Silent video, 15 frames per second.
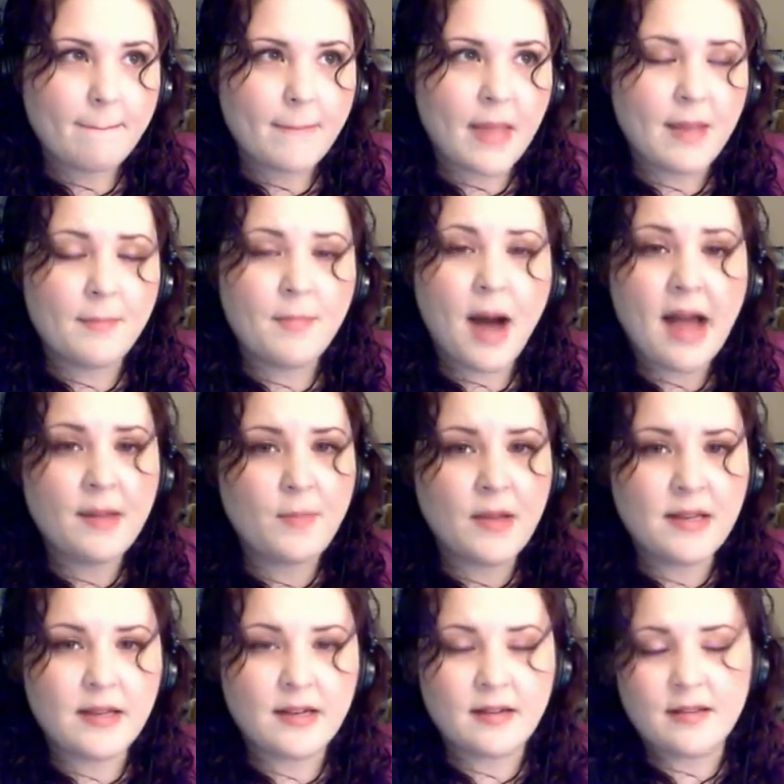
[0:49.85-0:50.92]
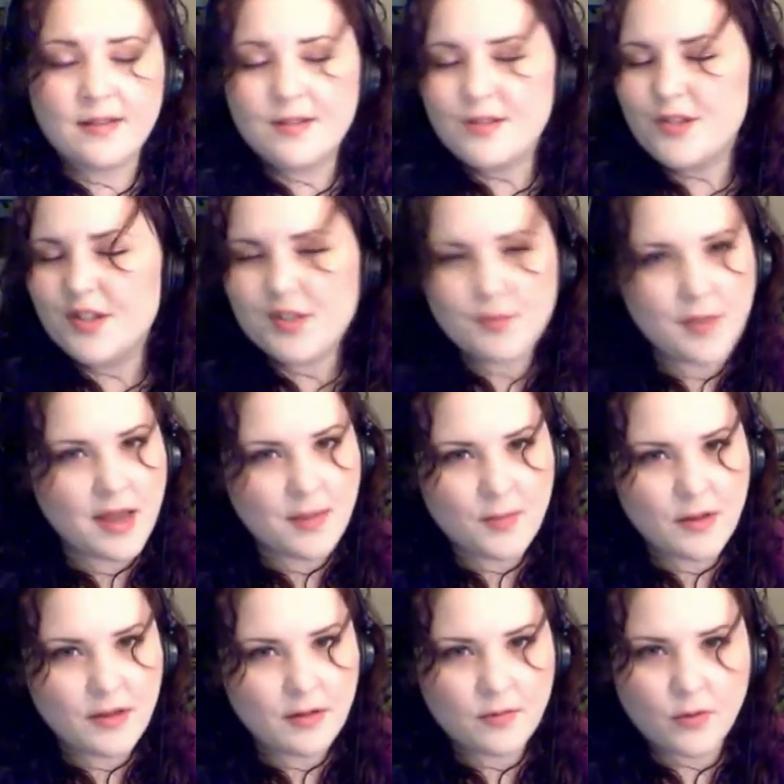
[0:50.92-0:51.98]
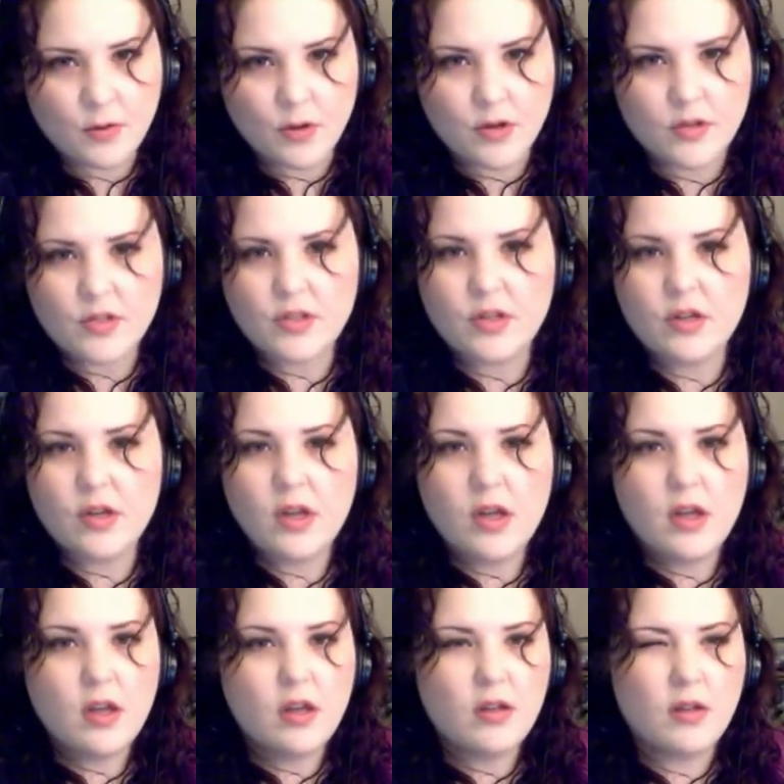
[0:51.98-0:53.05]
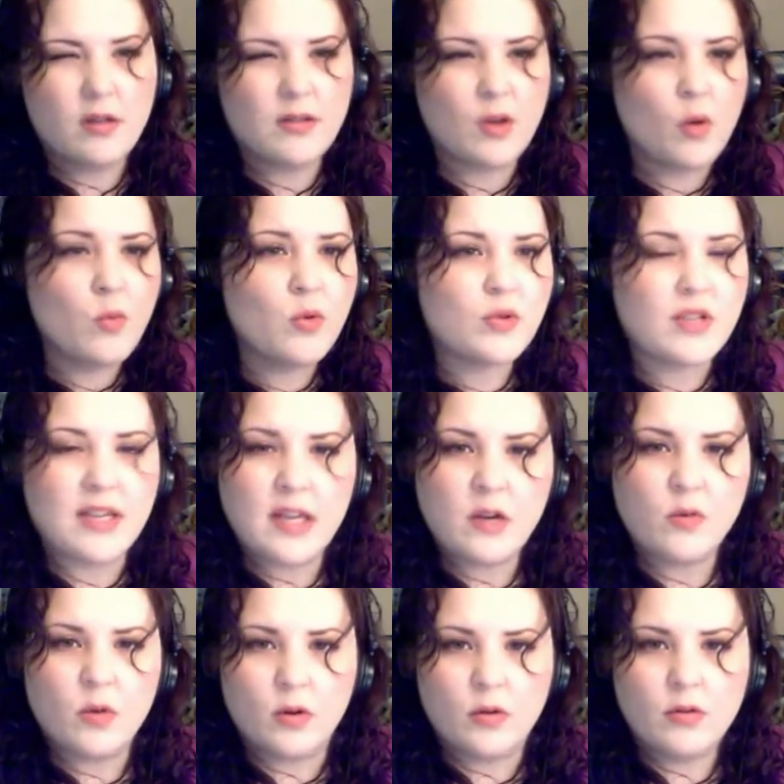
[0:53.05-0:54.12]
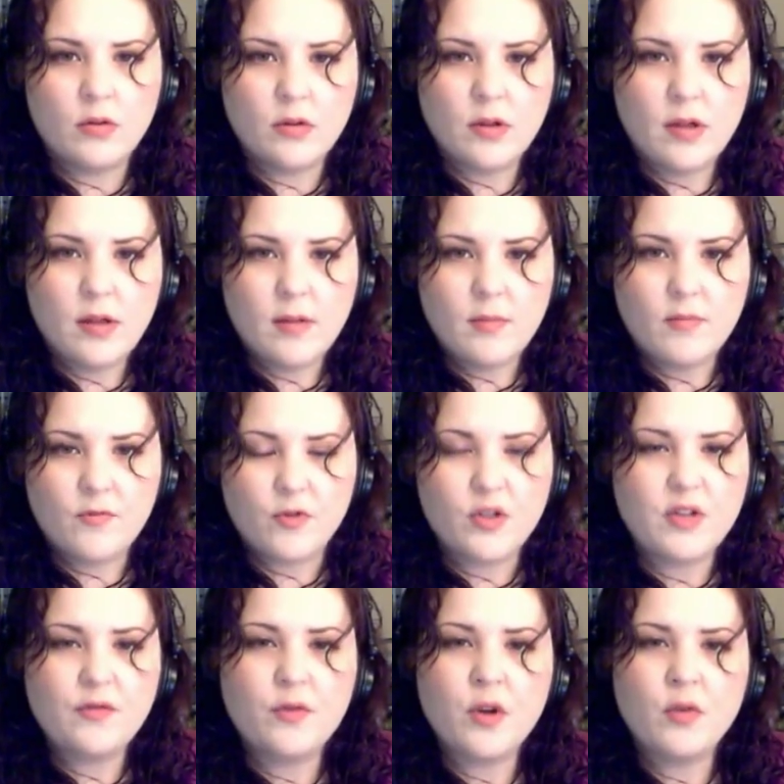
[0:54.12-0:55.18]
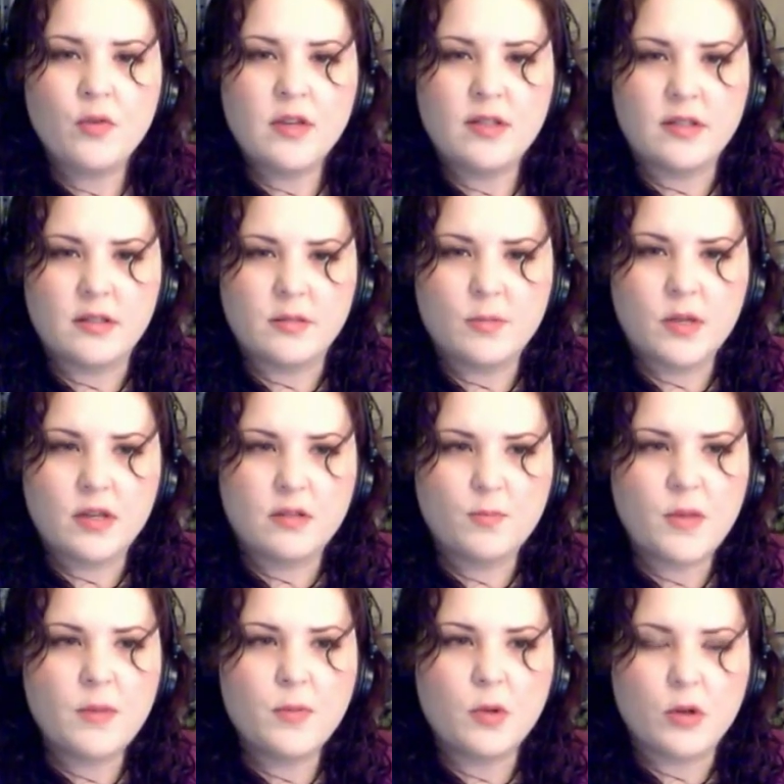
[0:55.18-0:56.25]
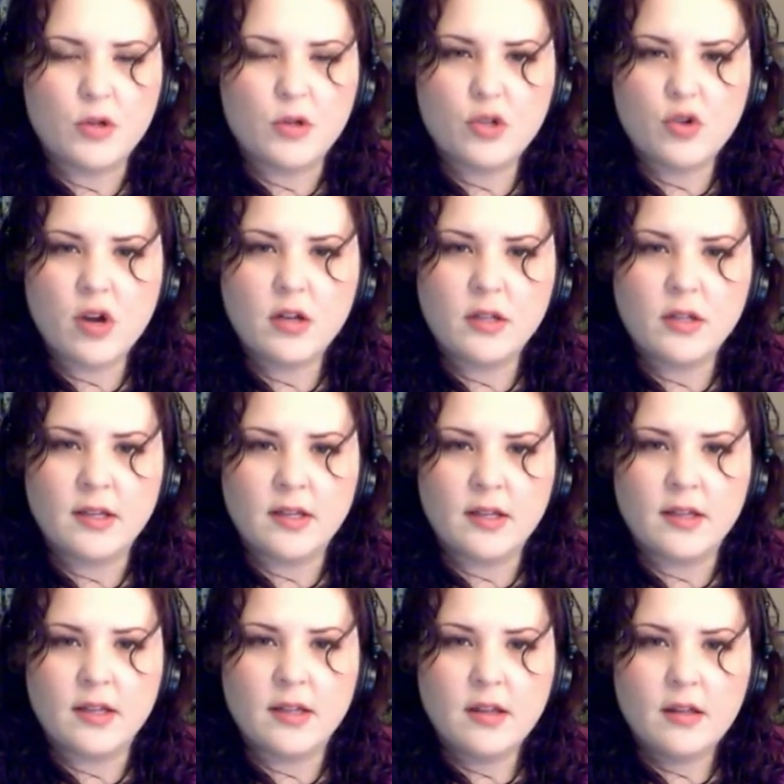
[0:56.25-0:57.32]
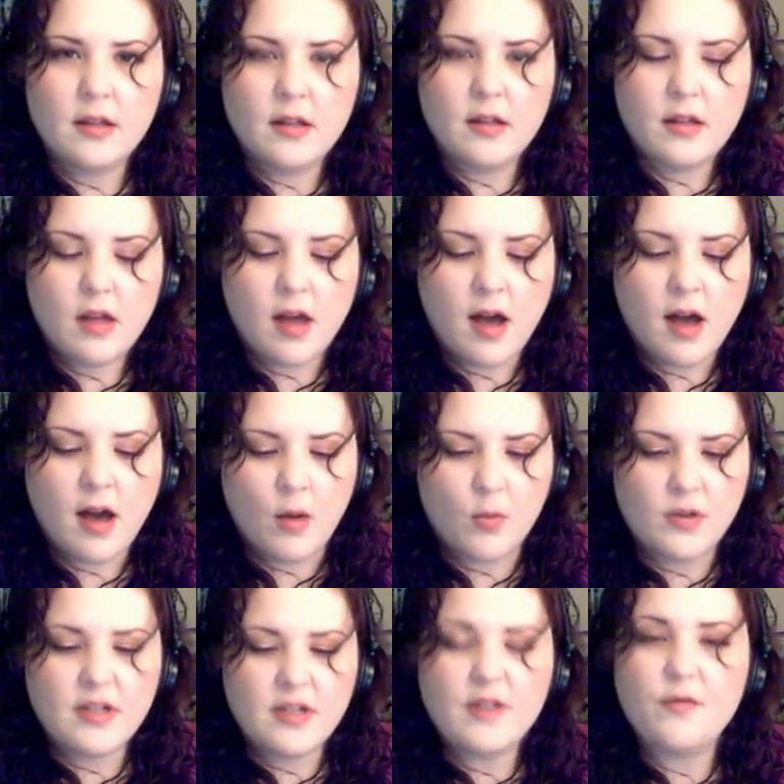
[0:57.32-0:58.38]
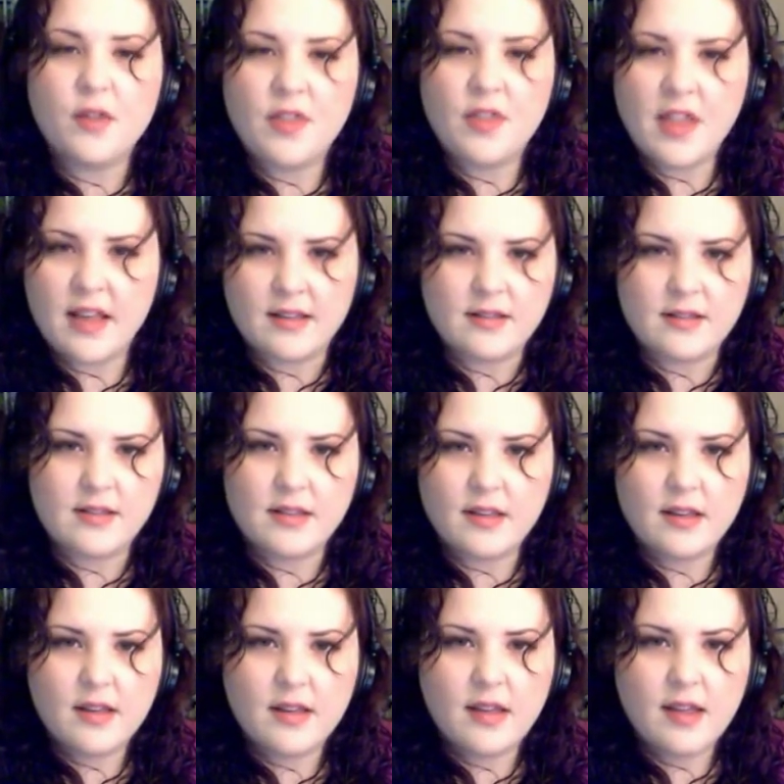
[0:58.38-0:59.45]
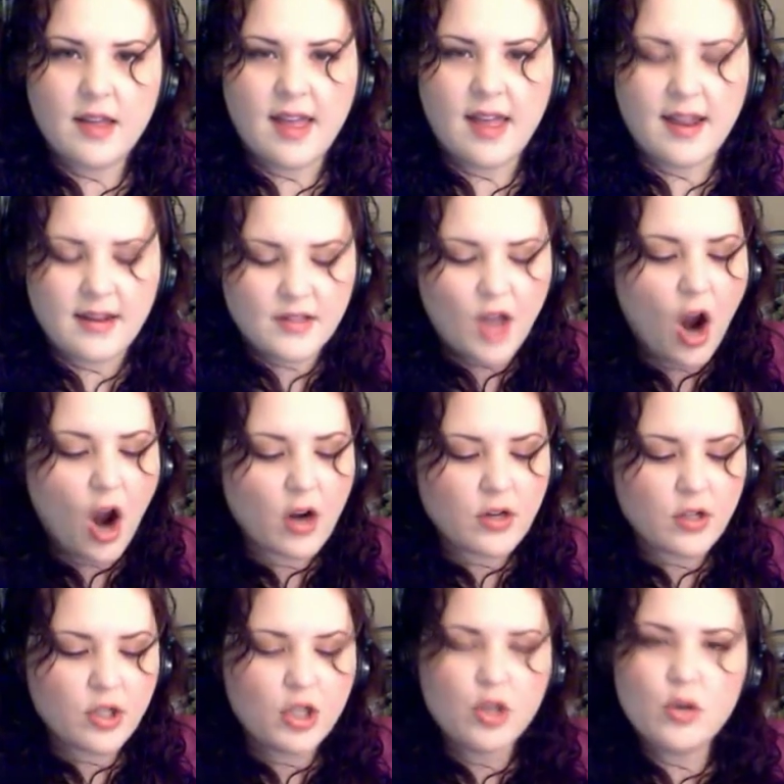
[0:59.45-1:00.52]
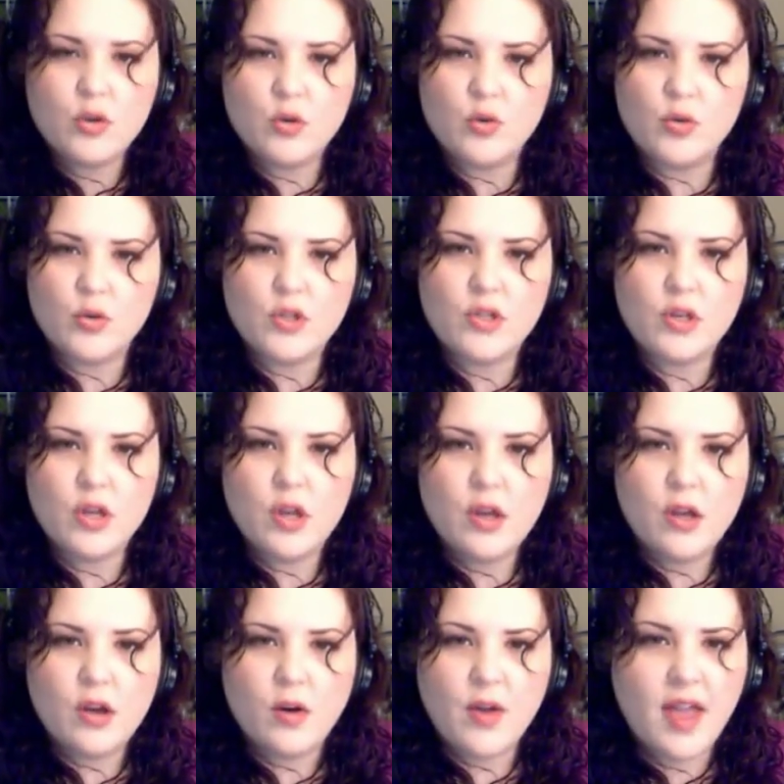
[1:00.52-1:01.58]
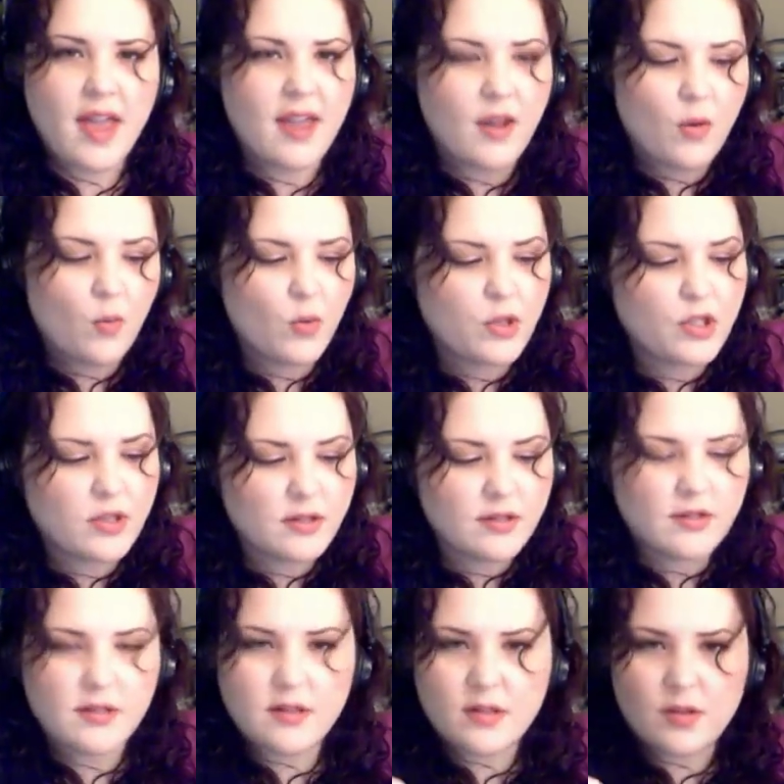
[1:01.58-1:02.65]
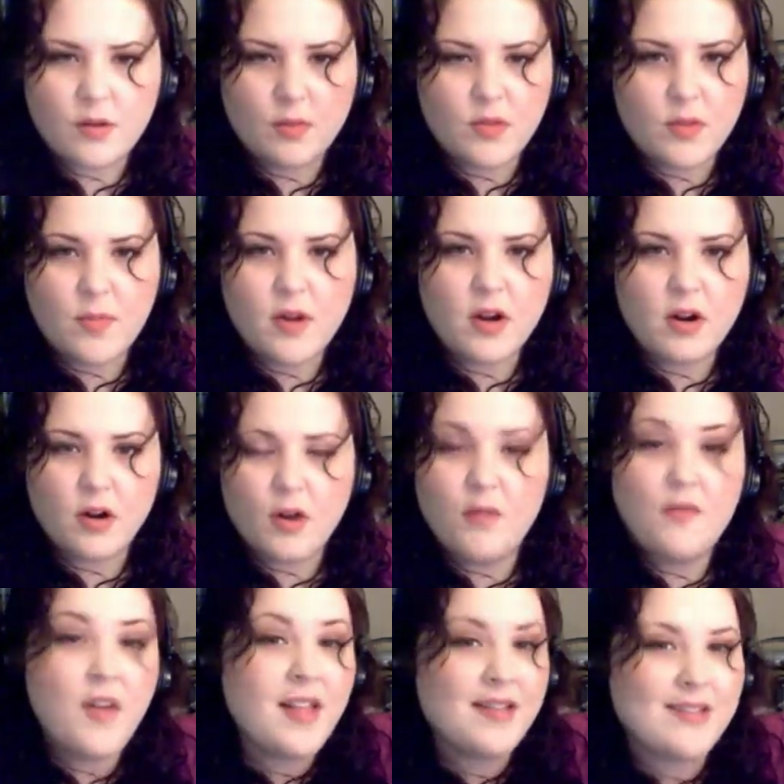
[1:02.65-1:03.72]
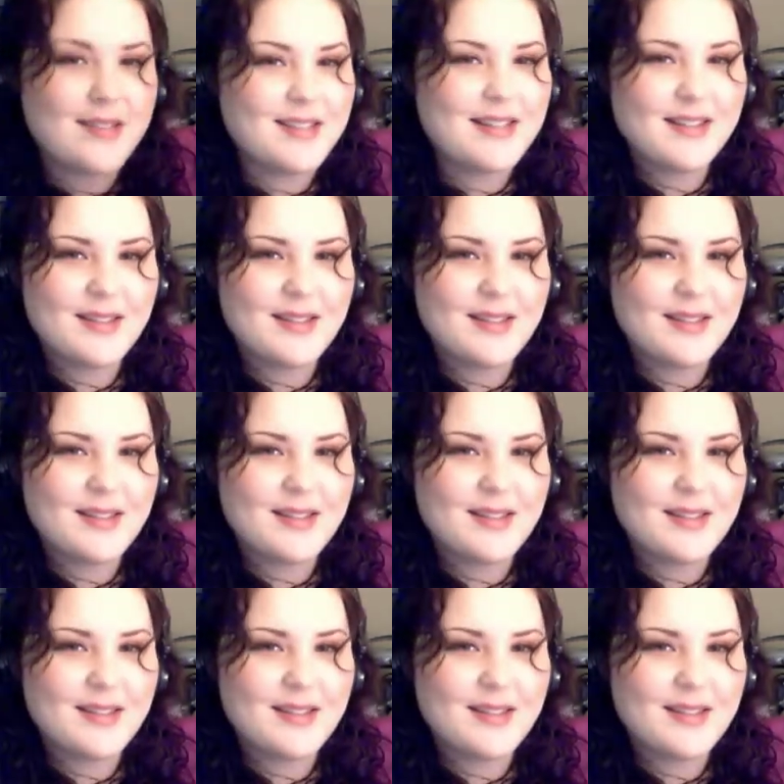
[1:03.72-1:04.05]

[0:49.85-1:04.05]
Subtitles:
in my opinion, and this is just my opinion of course, it's almost equal for differing reasons because people are struggling with different things. And it's hard to choose, okay, which is the bigger offense,